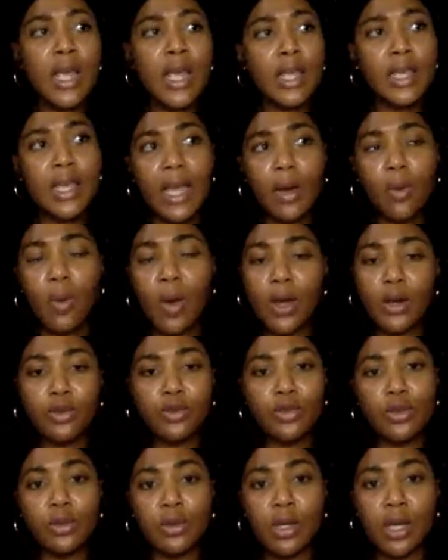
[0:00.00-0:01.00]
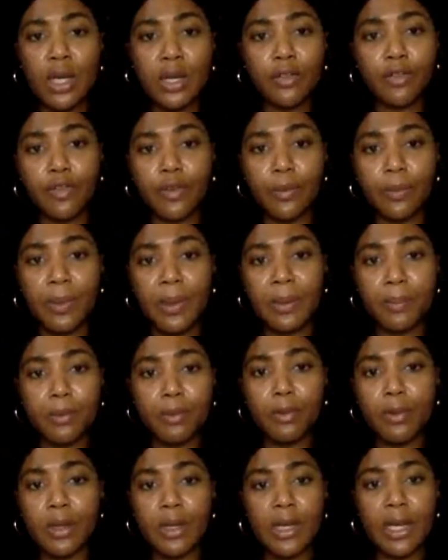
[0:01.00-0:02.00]
Yeah, why don't you cook for
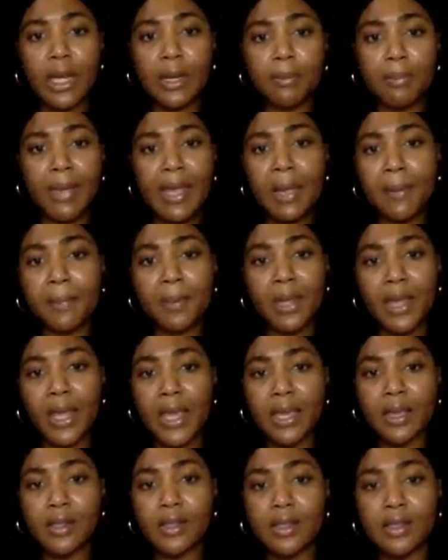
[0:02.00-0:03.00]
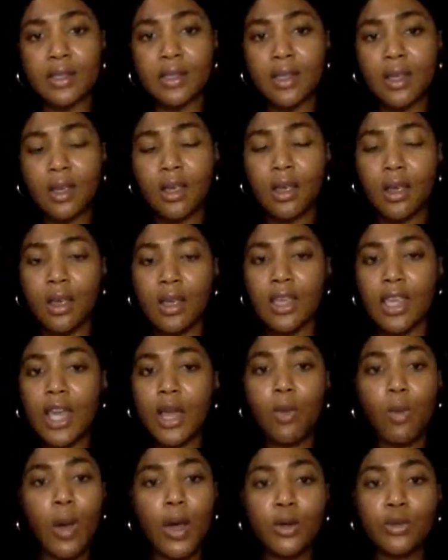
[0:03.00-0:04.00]
people and make plates?
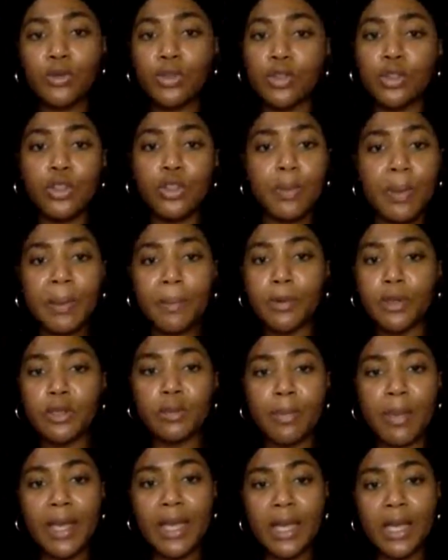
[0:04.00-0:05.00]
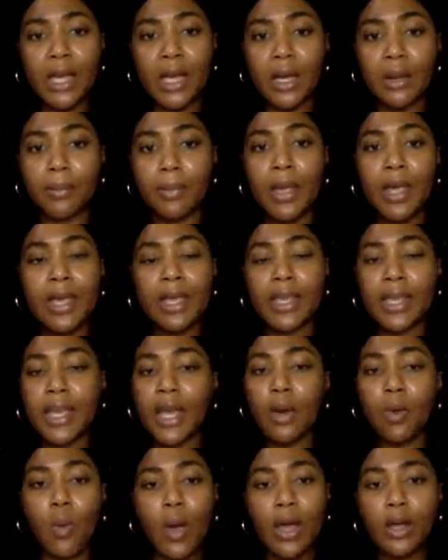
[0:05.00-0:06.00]
Yeah, why don't you do people's makeup?
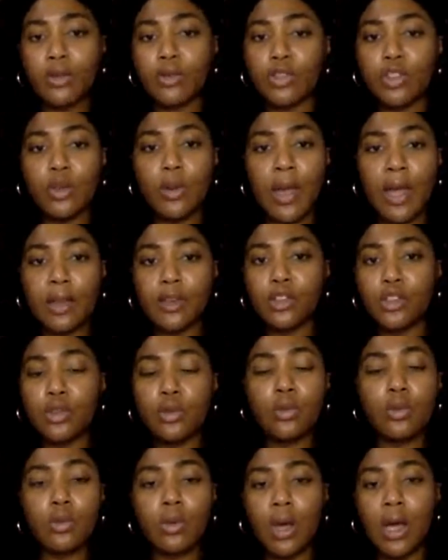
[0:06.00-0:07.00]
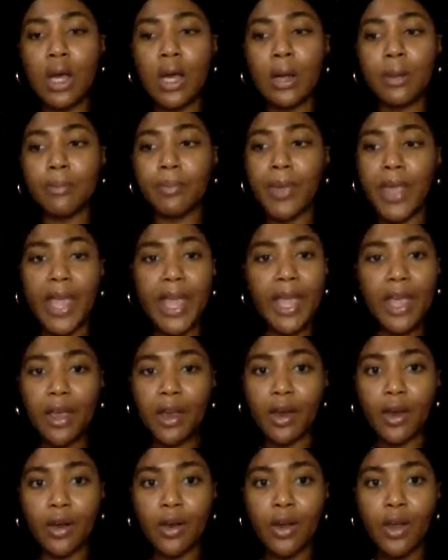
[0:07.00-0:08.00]
Yeah, why don't you do
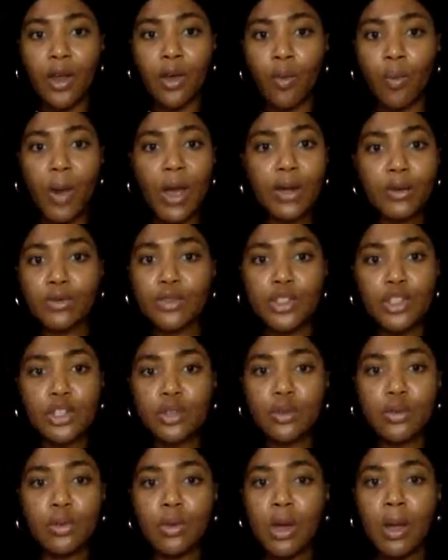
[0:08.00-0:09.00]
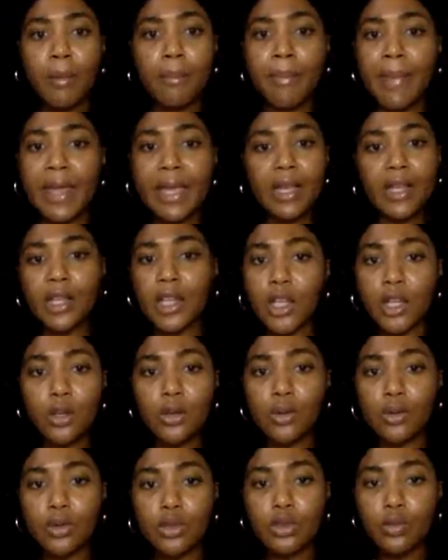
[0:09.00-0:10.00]
hair? Why don't you make
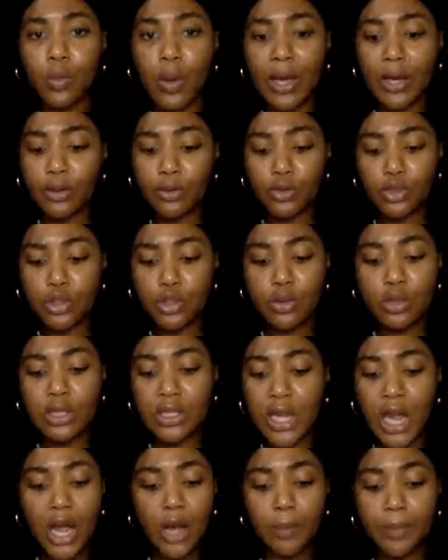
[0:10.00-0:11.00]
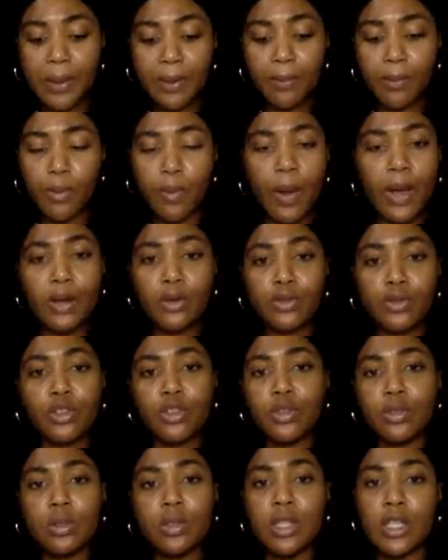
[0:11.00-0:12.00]
clothes? Why don't you style people? Why don't you
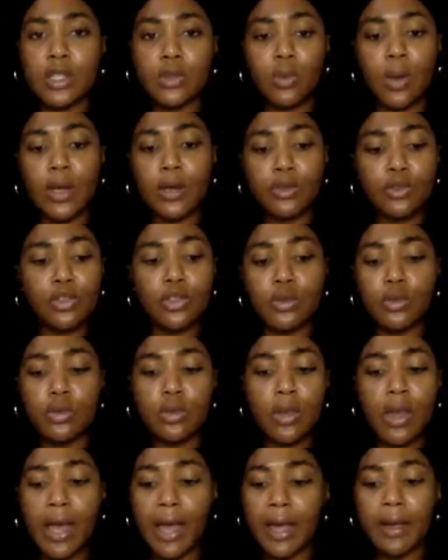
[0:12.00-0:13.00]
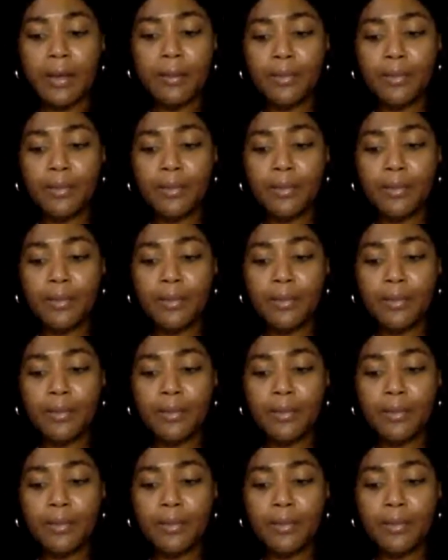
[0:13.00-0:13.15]
do this? Why don't you do that?